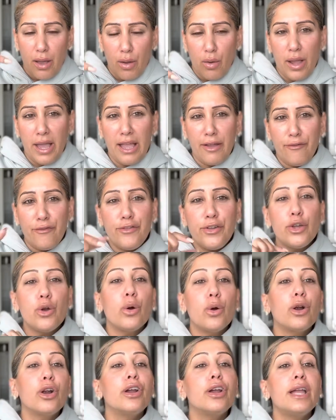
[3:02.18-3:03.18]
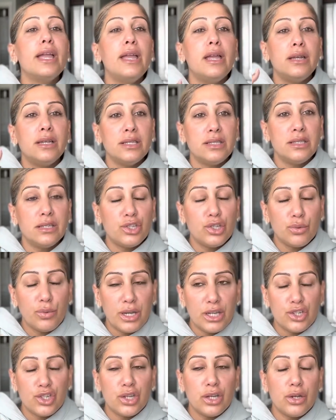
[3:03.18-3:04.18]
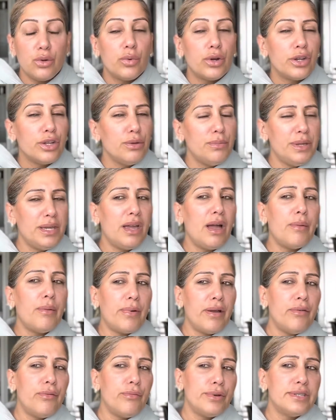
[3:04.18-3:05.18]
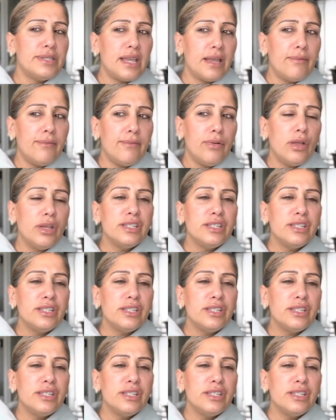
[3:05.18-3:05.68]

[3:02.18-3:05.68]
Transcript: if you're in a situation where you become resentful,